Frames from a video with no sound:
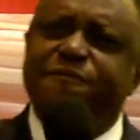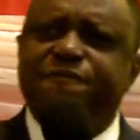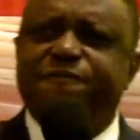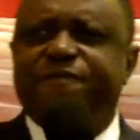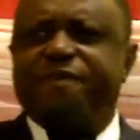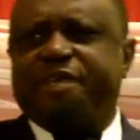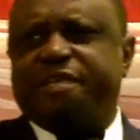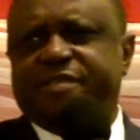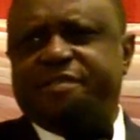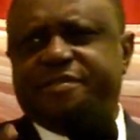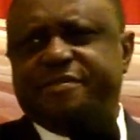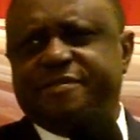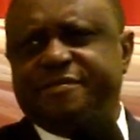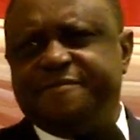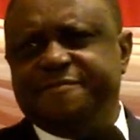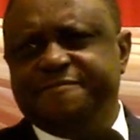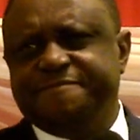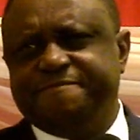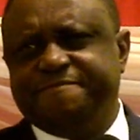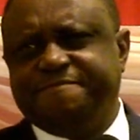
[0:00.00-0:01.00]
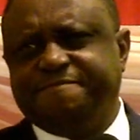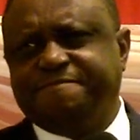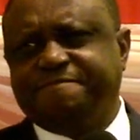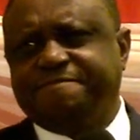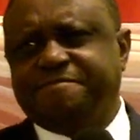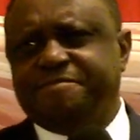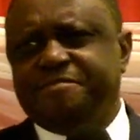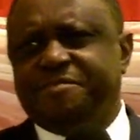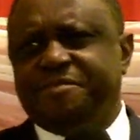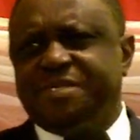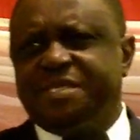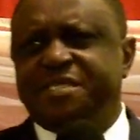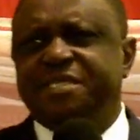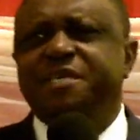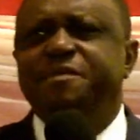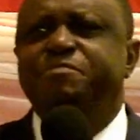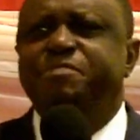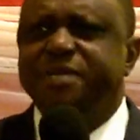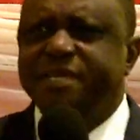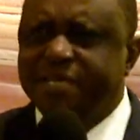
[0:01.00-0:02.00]
of faith.
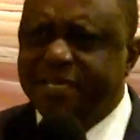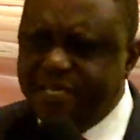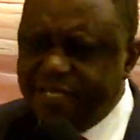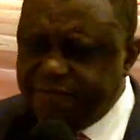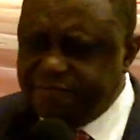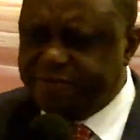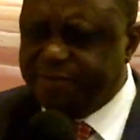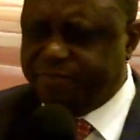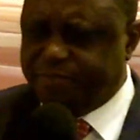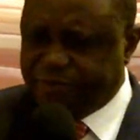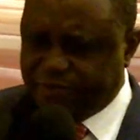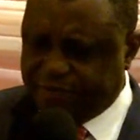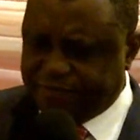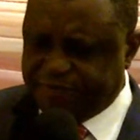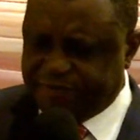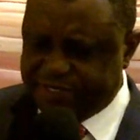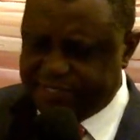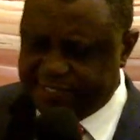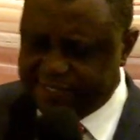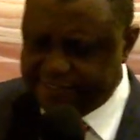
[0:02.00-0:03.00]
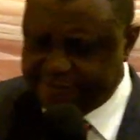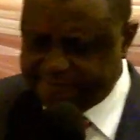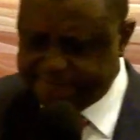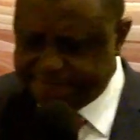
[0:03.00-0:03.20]
She believed the prophet.